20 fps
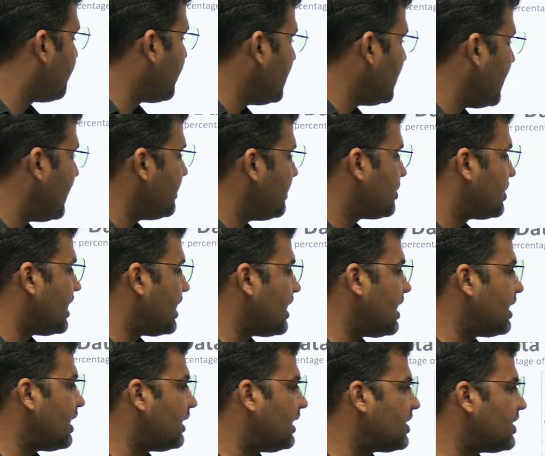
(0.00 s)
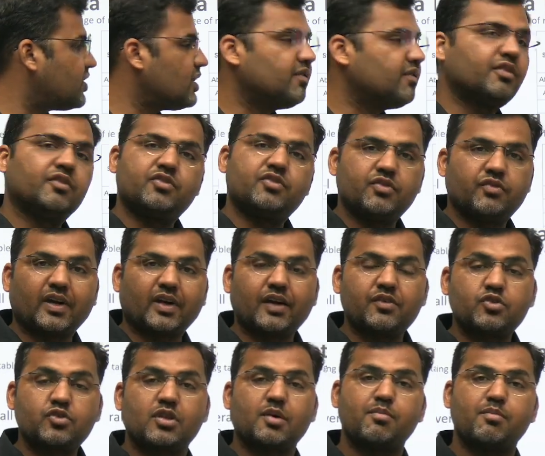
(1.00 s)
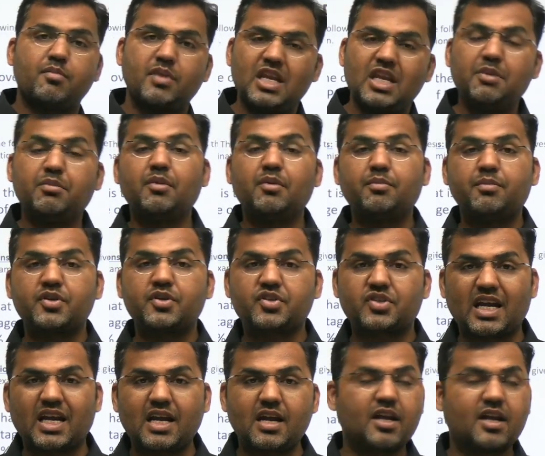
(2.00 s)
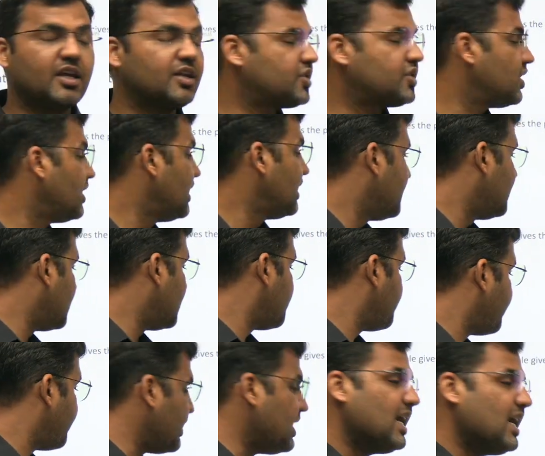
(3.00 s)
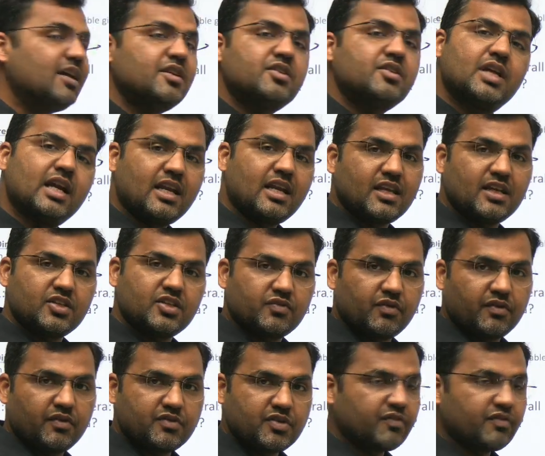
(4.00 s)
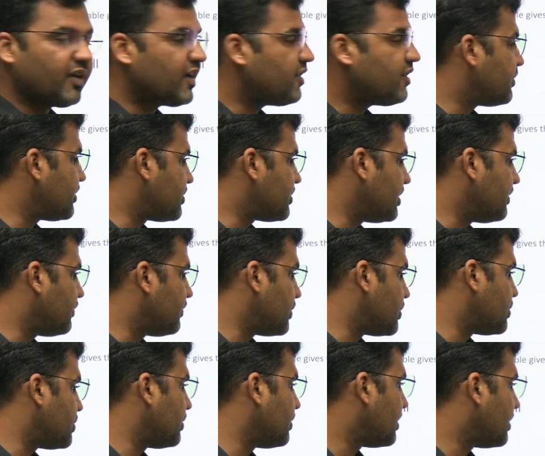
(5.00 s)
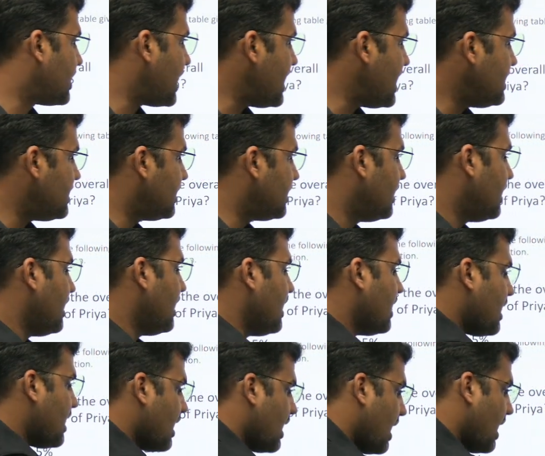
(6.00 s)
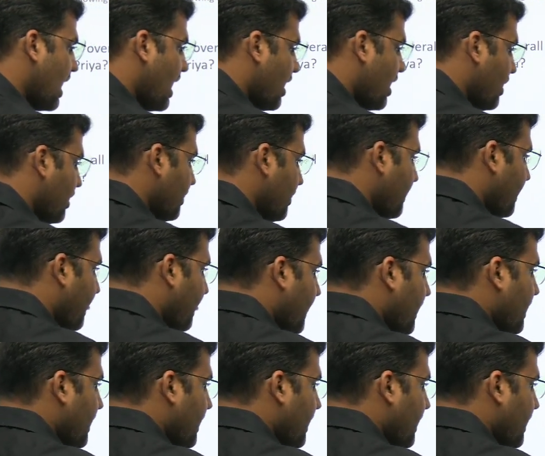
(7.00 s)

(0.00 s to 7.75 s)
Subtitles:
Priya is getting less than 55, so the minimum percentage that Priya is getting is 55% for sure, right? Now